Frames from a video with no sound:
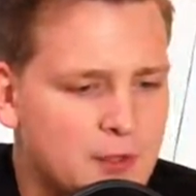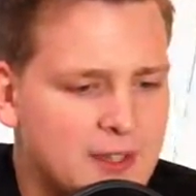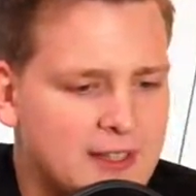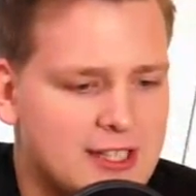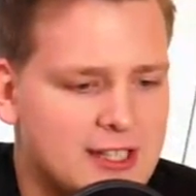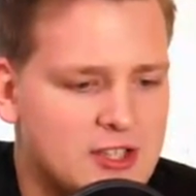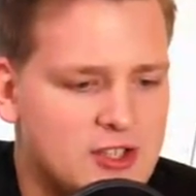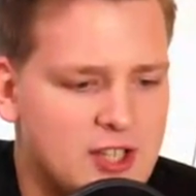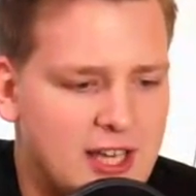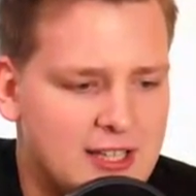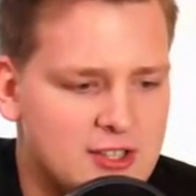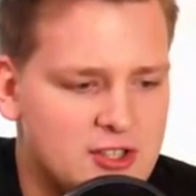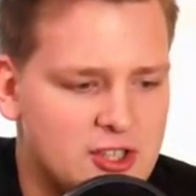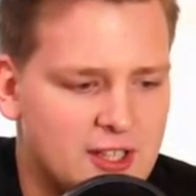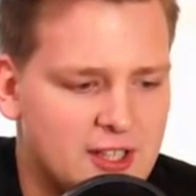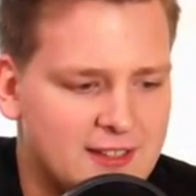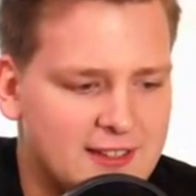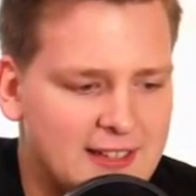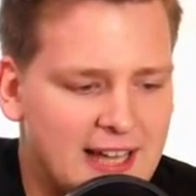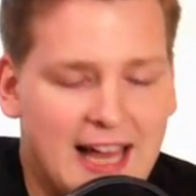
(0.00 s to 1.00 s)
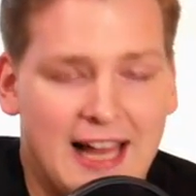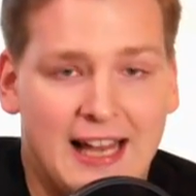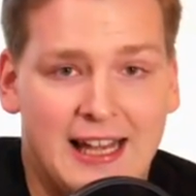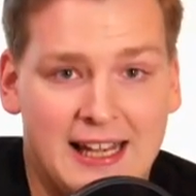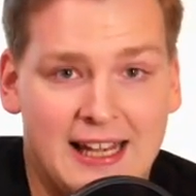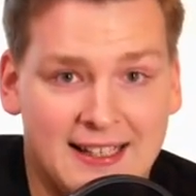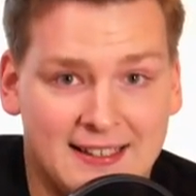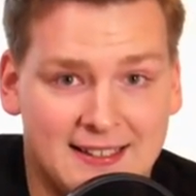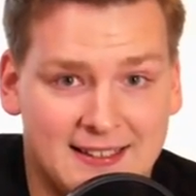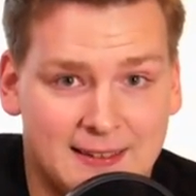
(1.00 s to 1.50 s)
exchanges
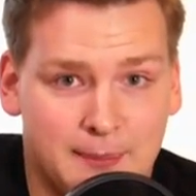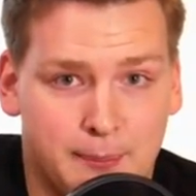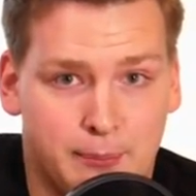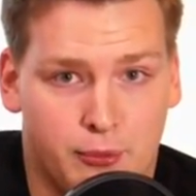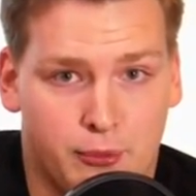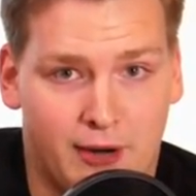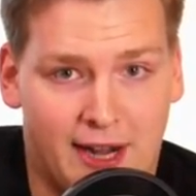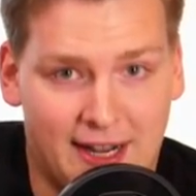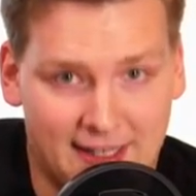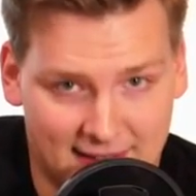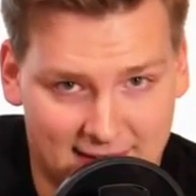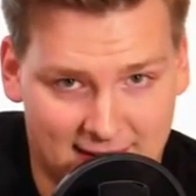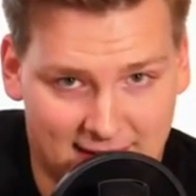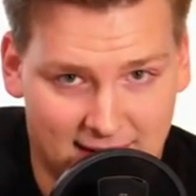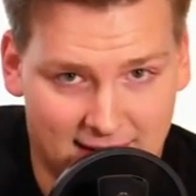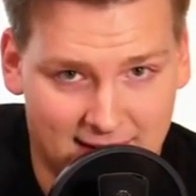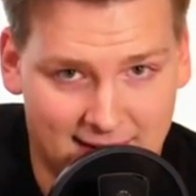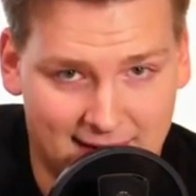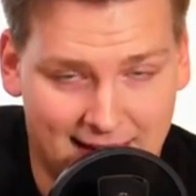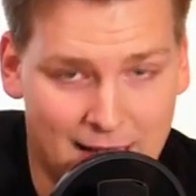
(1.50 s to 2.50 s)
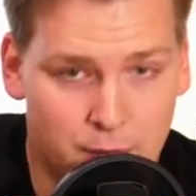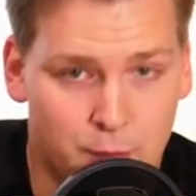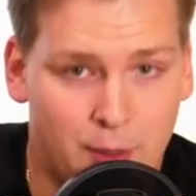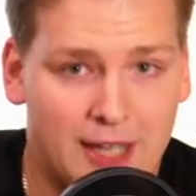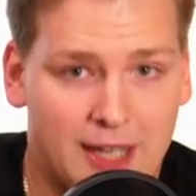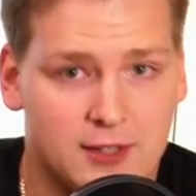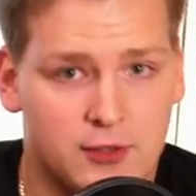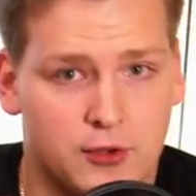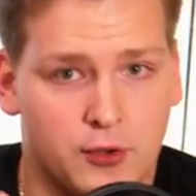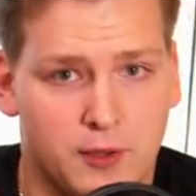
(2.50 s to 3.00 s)
list prices and why
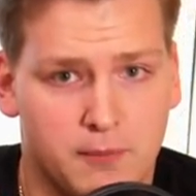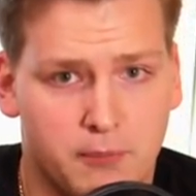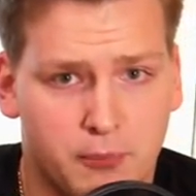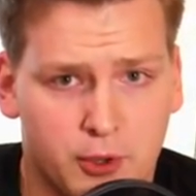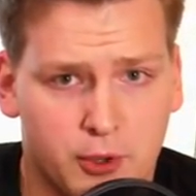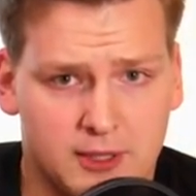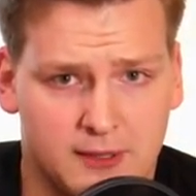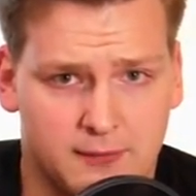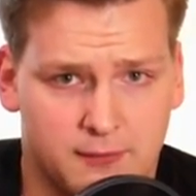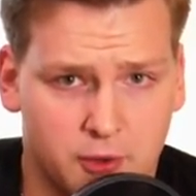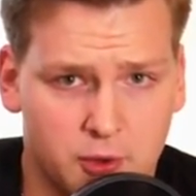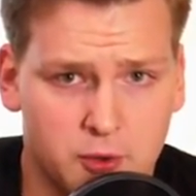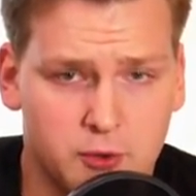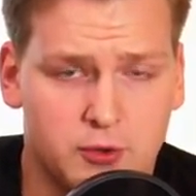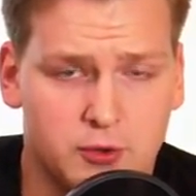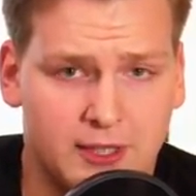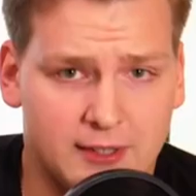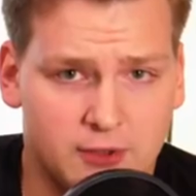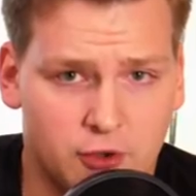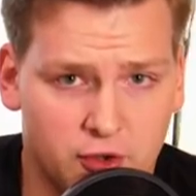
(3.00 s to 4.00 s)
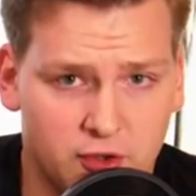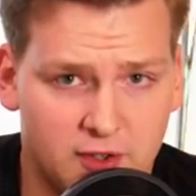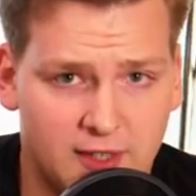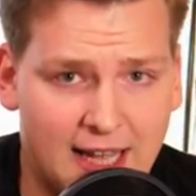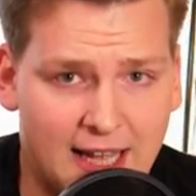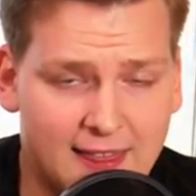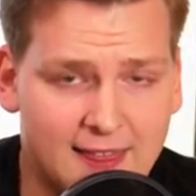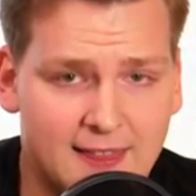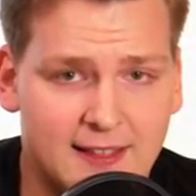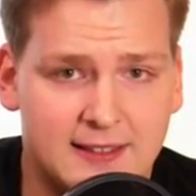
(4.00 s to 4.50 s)
it's so important for you to
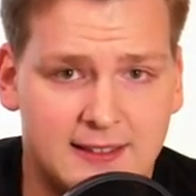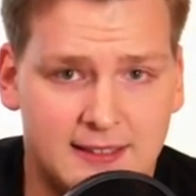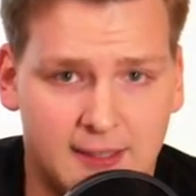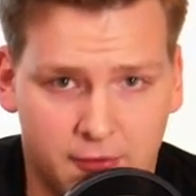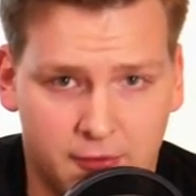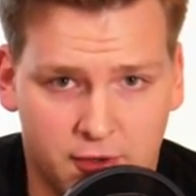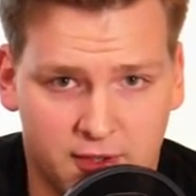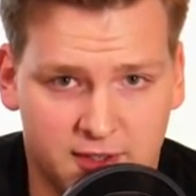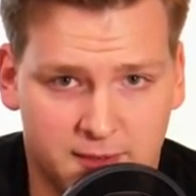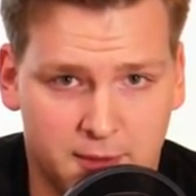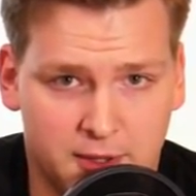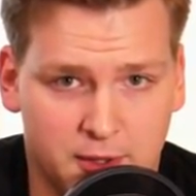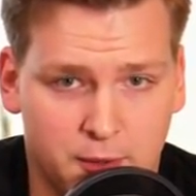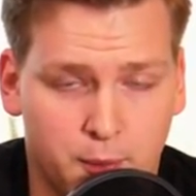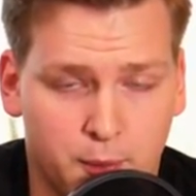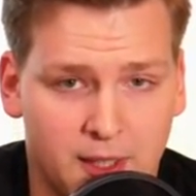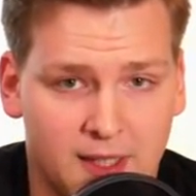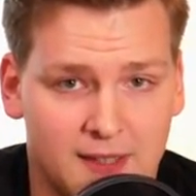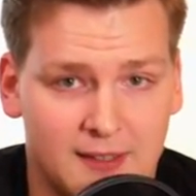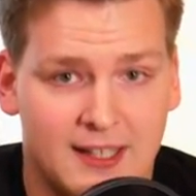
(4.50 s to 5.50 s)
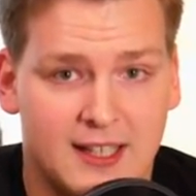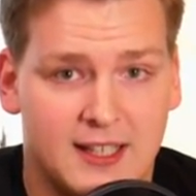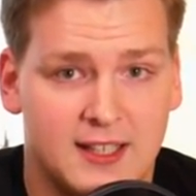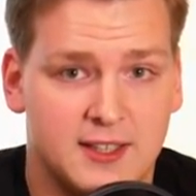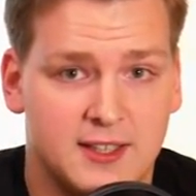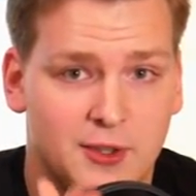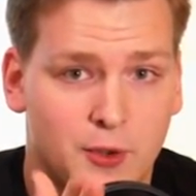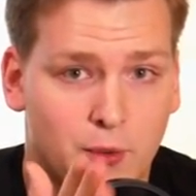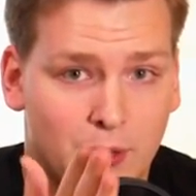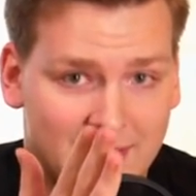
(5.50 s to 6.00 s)
understand the difference between
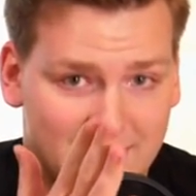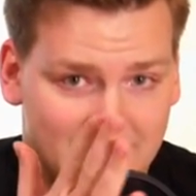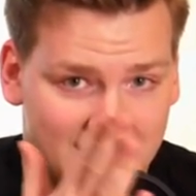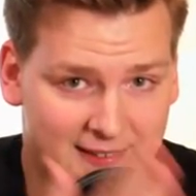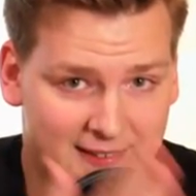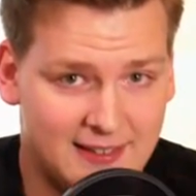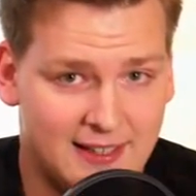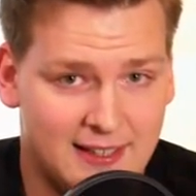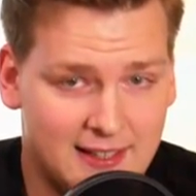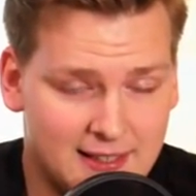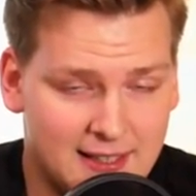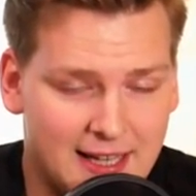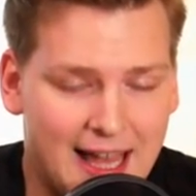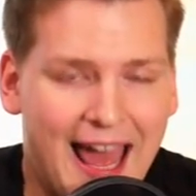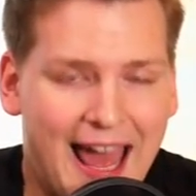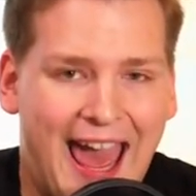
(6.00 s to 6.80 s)
USD